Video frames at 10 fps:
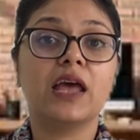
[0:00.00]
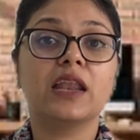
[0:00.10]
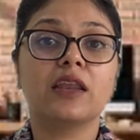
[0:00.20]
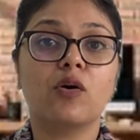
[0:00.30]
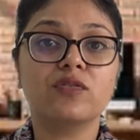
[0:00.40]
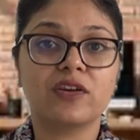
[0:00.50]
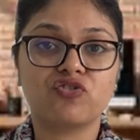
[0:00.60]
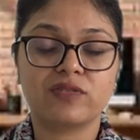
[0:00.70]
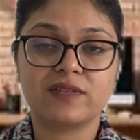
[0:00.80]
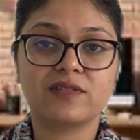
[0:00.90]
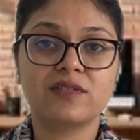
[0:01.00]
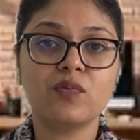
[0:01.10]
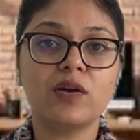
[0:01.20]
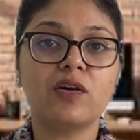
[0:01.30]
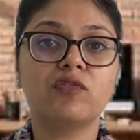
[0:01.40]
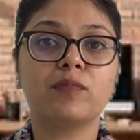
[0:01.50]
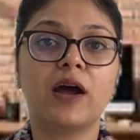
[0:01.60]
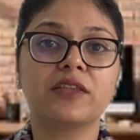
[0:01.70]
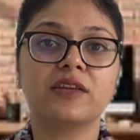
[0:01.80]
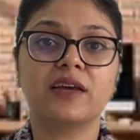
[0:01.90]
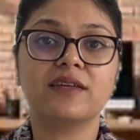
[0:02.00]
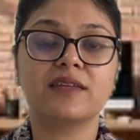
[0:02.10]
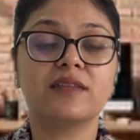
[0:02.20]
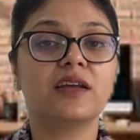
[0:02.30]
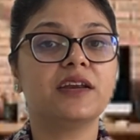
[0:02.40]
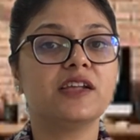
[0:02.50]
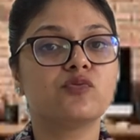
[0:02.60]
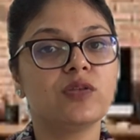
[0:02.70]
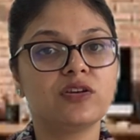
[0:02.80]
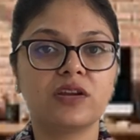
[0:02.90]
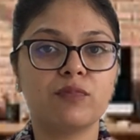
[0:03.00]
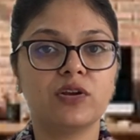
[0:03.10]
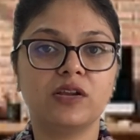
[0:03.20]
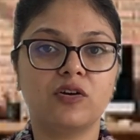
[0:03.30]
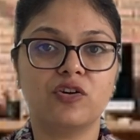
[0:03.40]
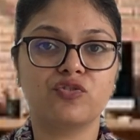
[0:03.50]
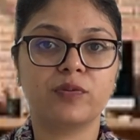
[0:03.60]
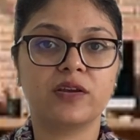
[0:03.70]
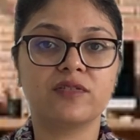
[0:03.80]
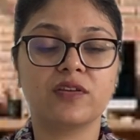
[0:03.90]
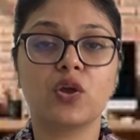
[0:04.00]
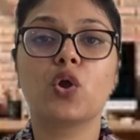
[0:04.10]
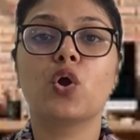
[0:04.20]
Now, section 61 of the Bharatiya Nyaya Sanhita deals with criminal conspiracy,